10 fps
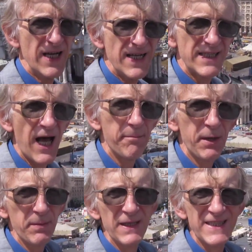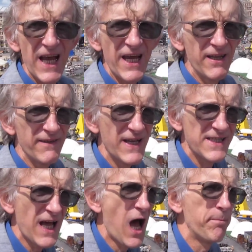Some people saying
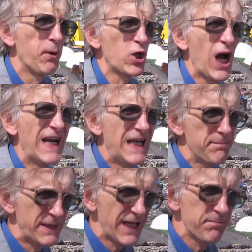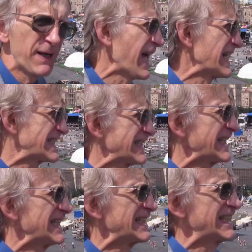that's apocalyptic place
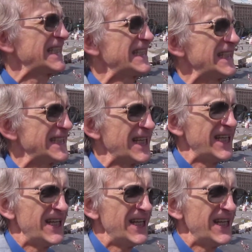indeed.